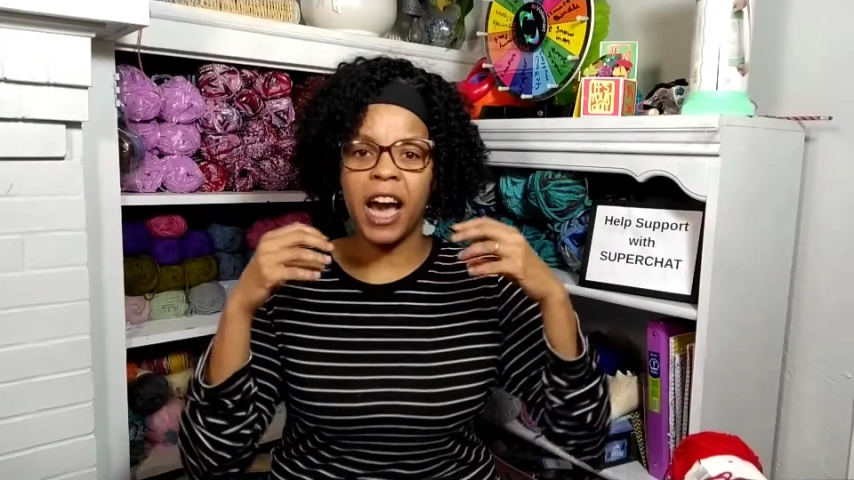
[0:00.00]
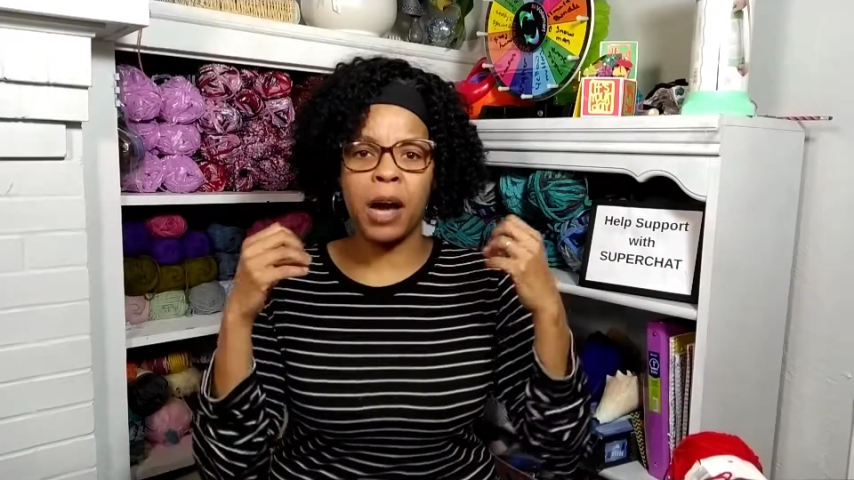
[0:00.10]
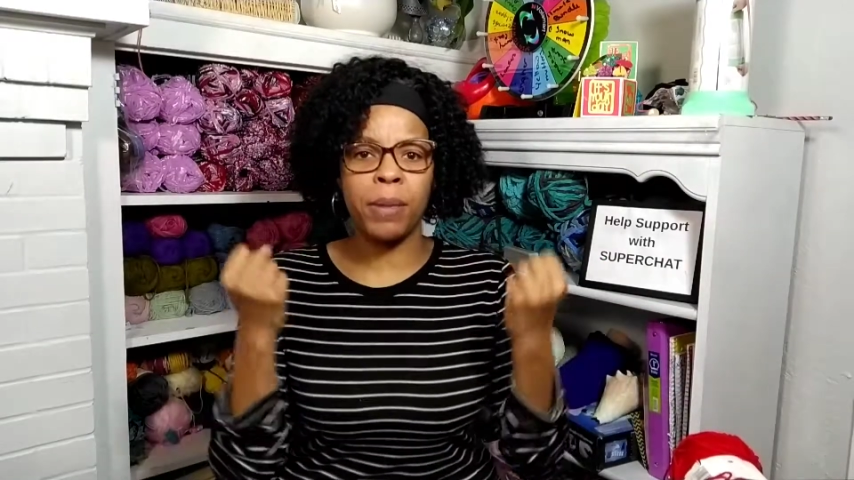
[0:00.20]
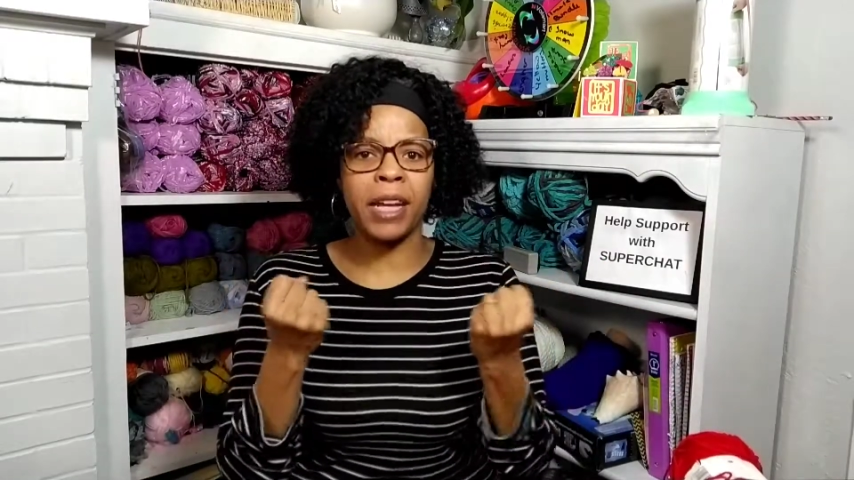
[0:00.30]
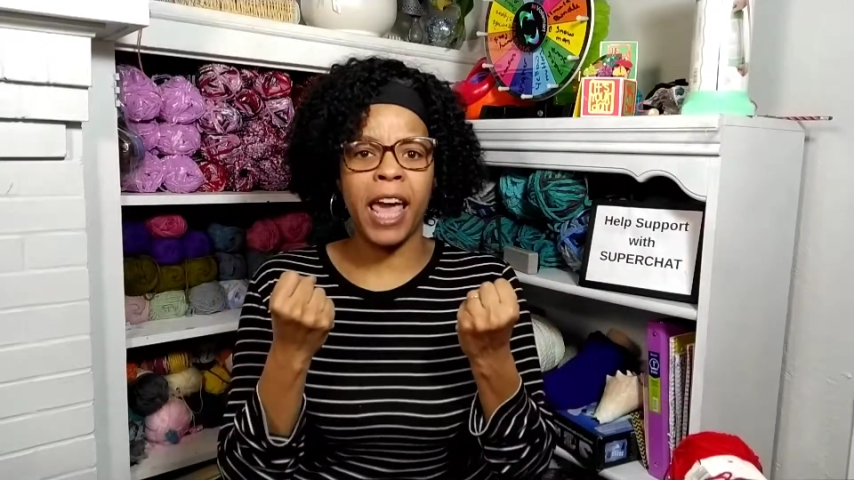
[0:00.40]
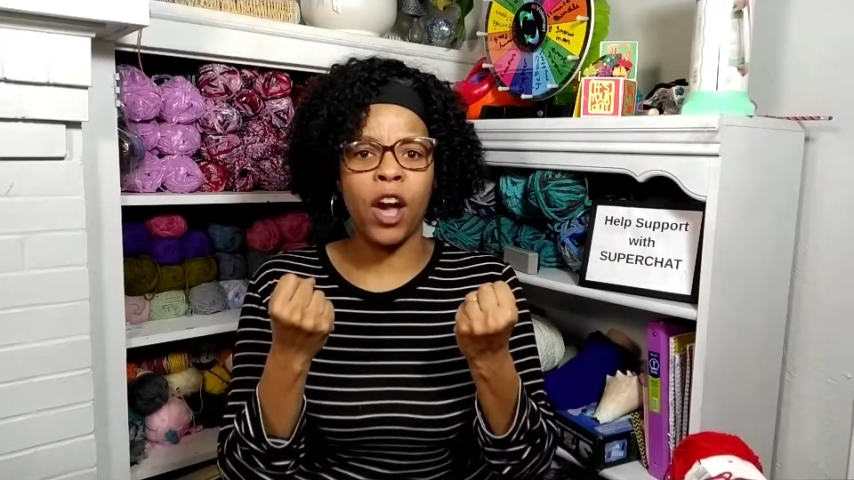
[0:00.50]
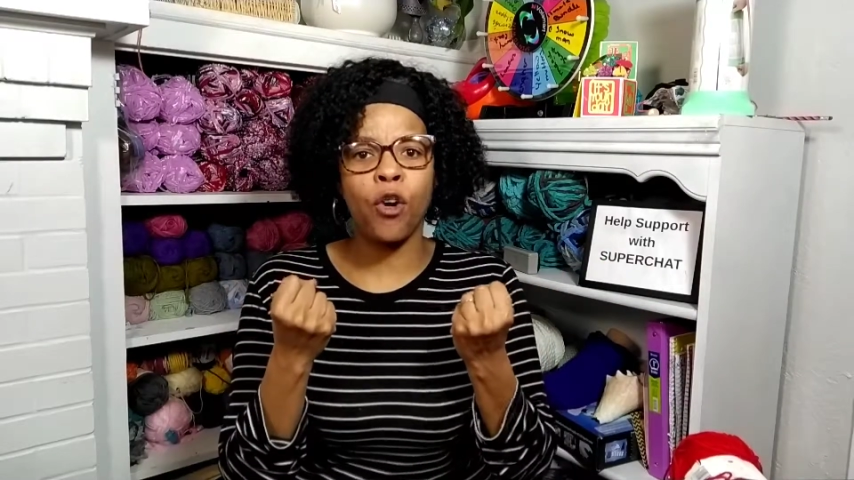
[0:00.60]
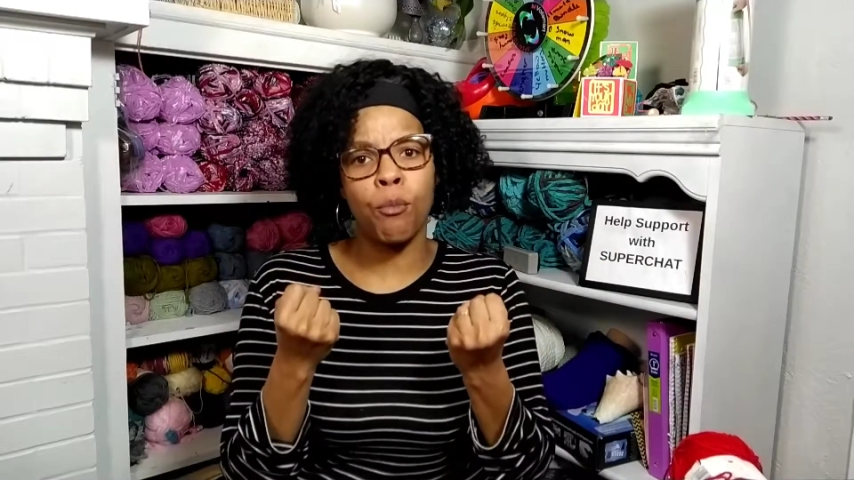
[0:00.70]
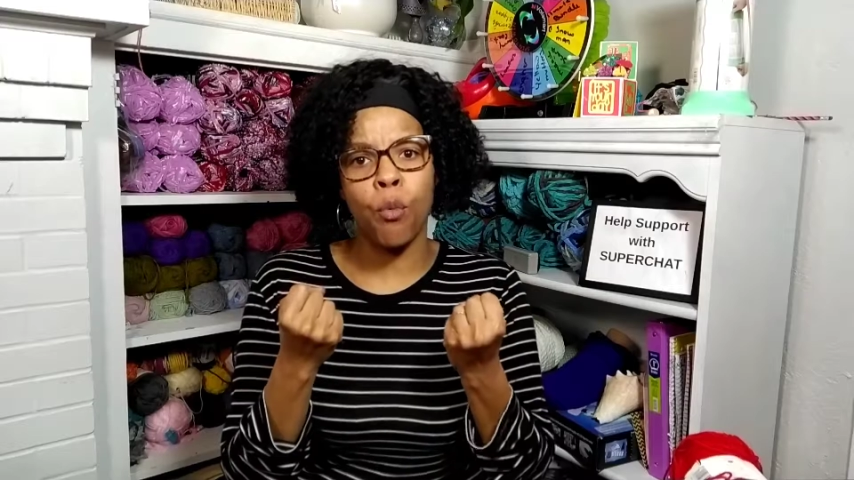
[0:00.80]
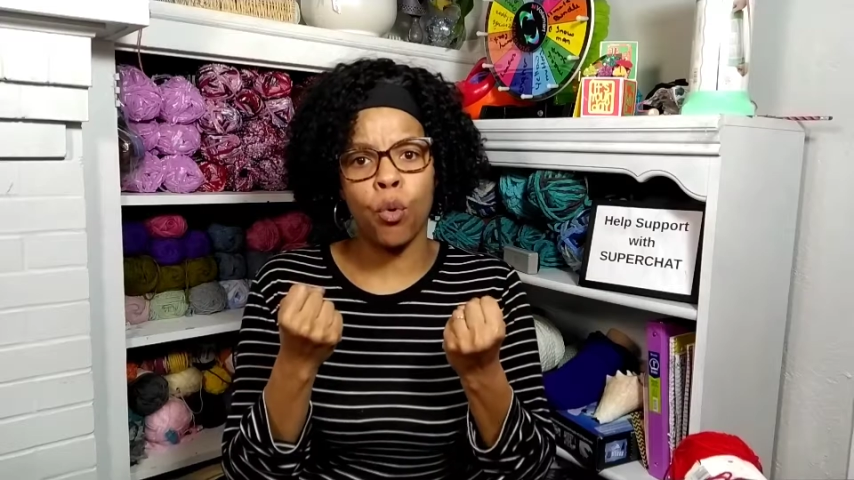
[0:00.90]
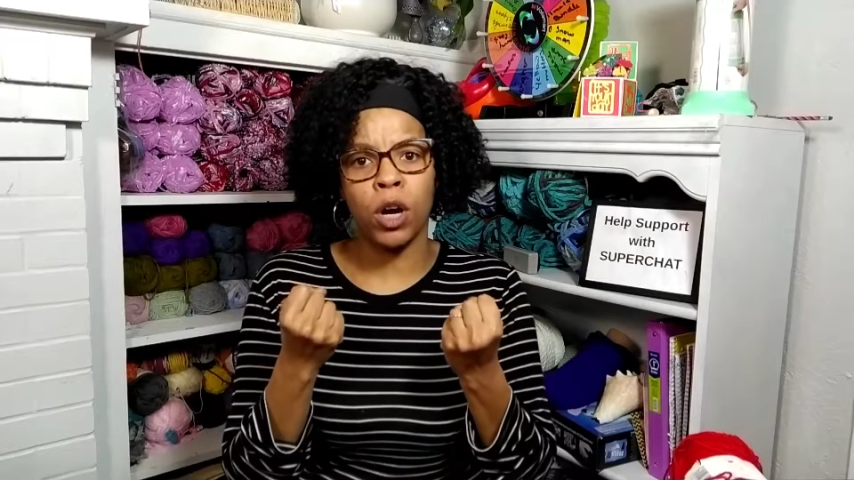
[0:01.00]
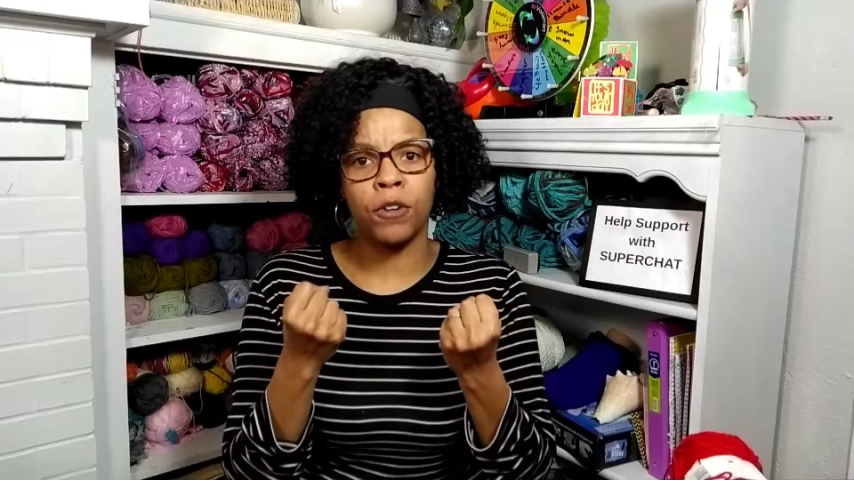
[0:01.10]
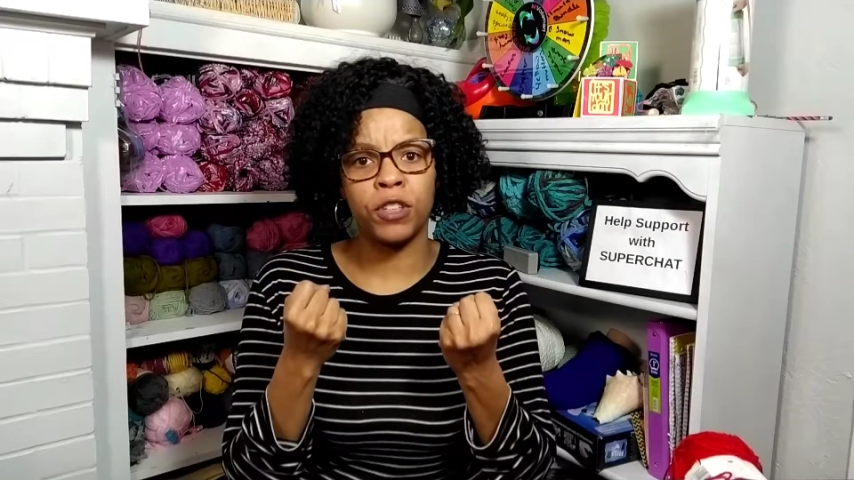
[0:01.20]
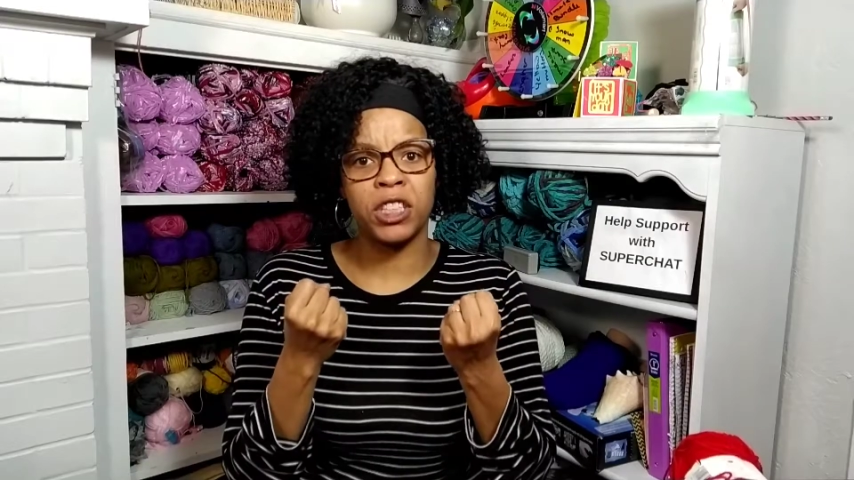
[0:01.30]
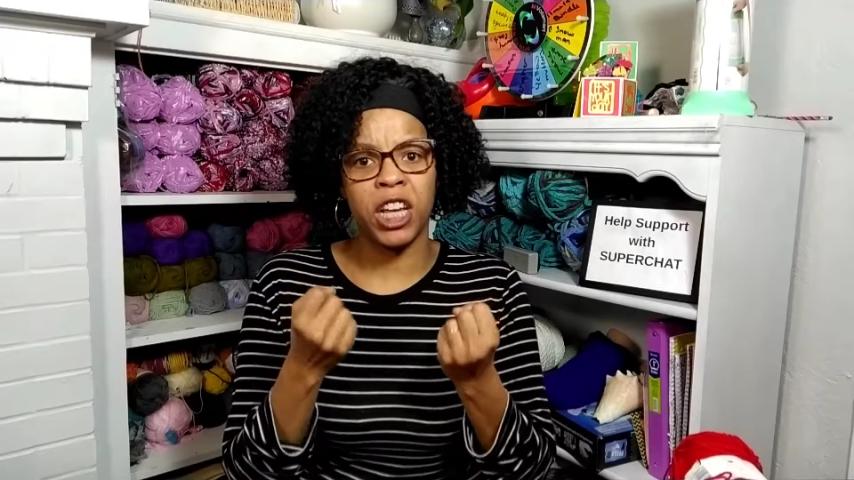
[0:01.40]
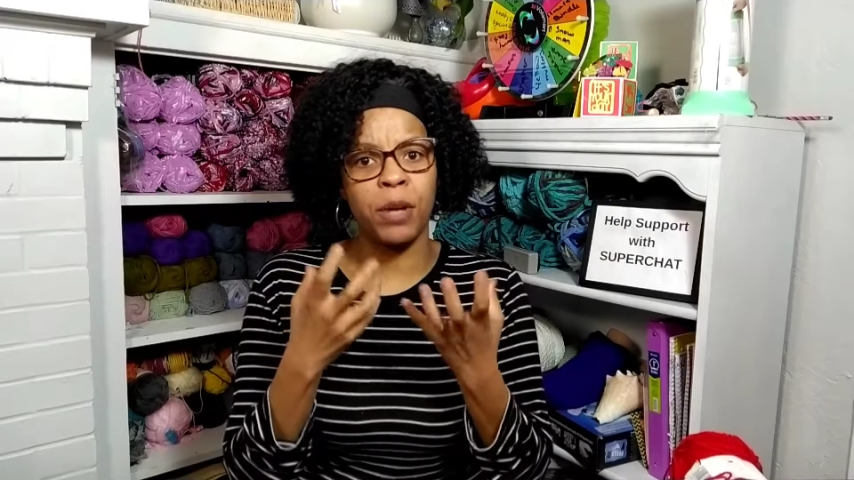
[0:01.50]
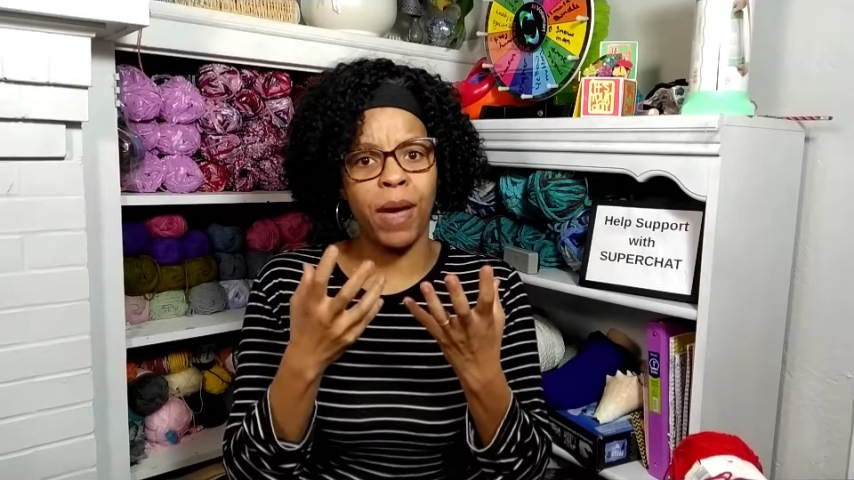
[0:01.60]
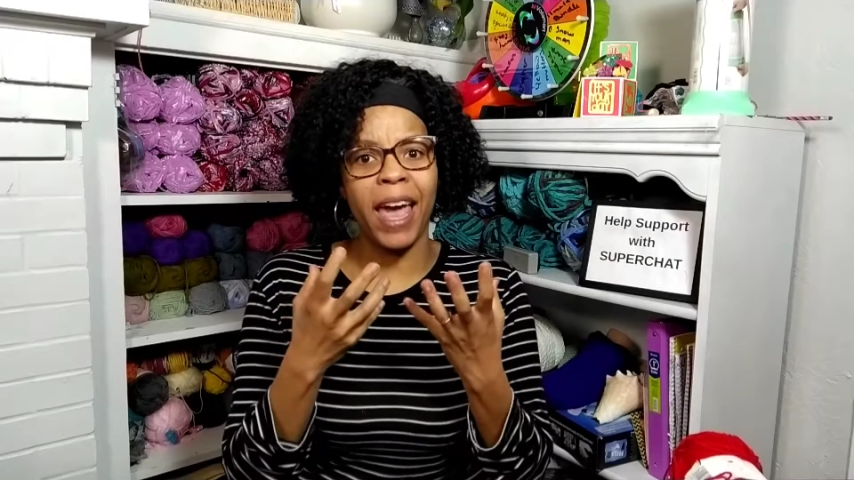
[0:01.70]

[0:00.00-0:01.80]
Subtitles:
it held more of its shape